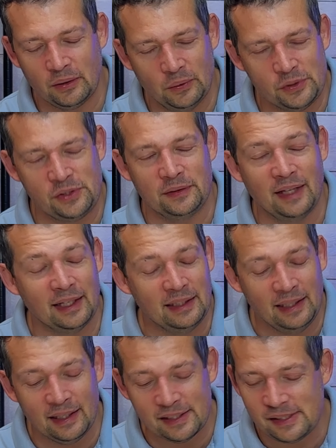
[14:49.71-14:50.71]
close to 10
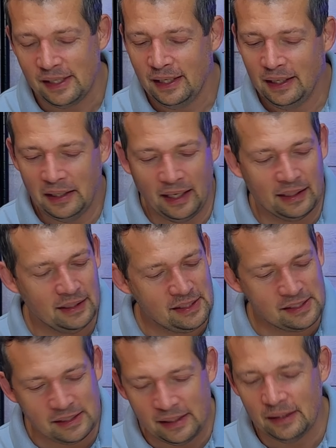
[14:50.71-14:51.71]
years and it's
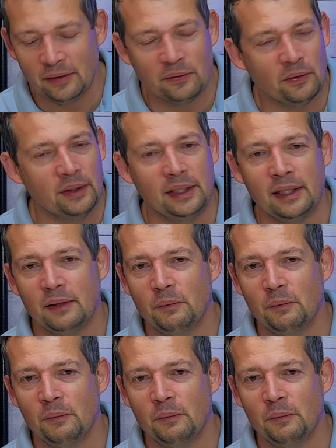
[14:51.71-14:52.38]
still running